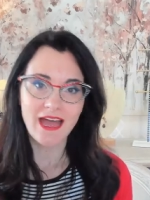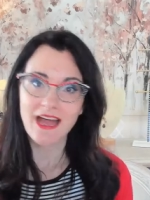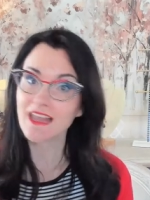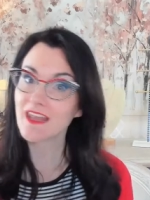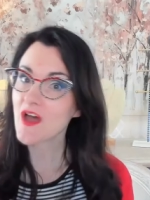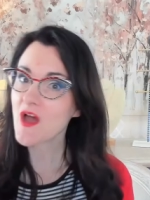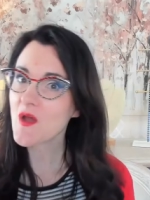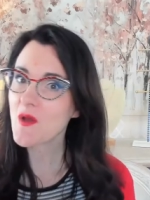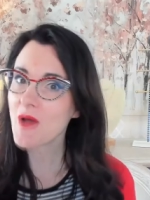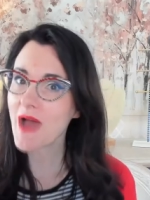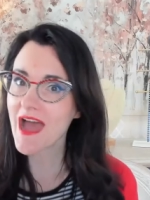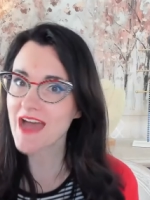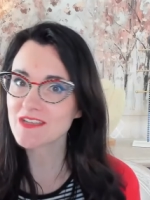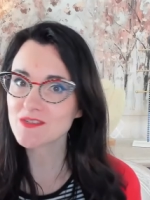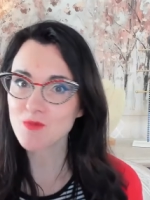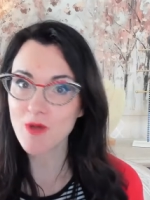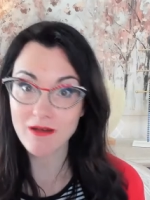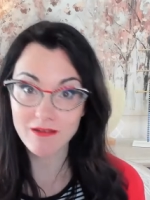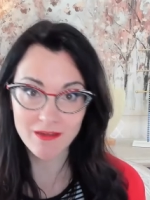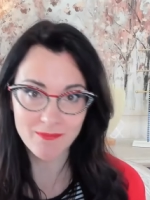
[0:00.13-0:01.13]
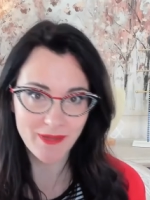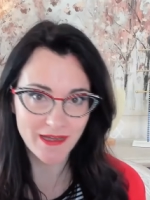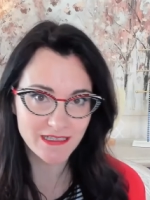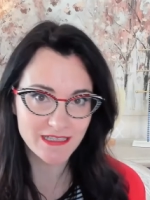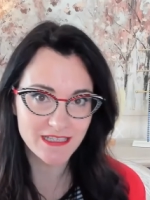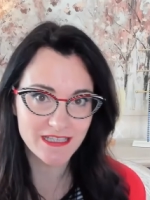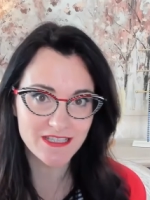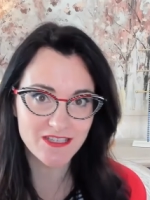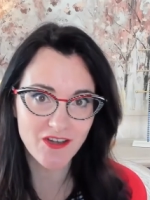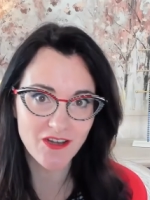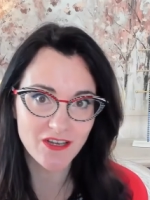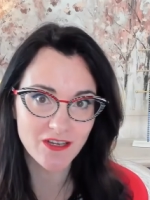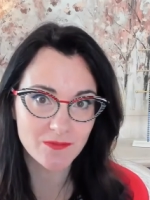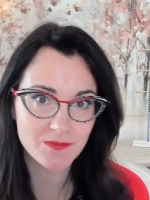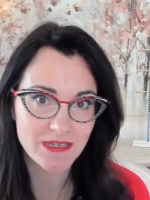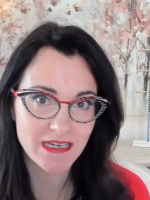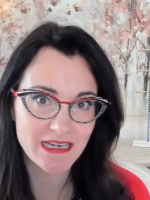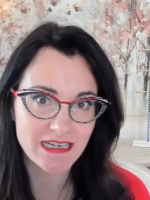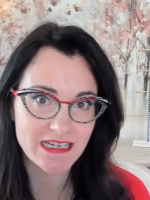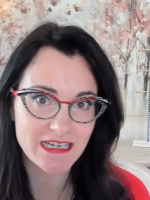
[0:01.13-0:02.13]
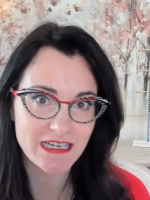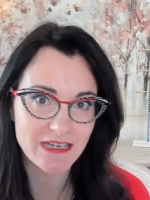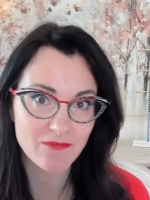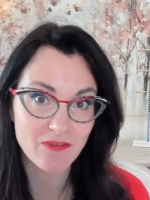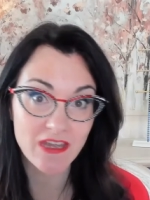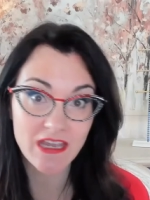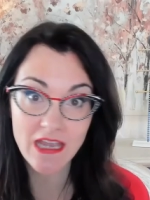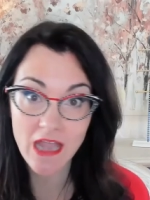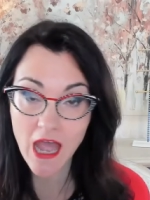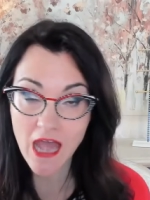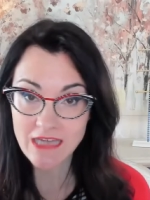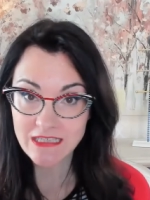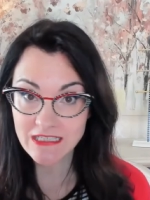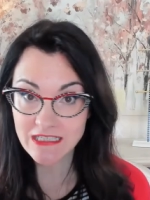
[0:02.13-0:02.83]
Hello and welcome back to Style Optique TV.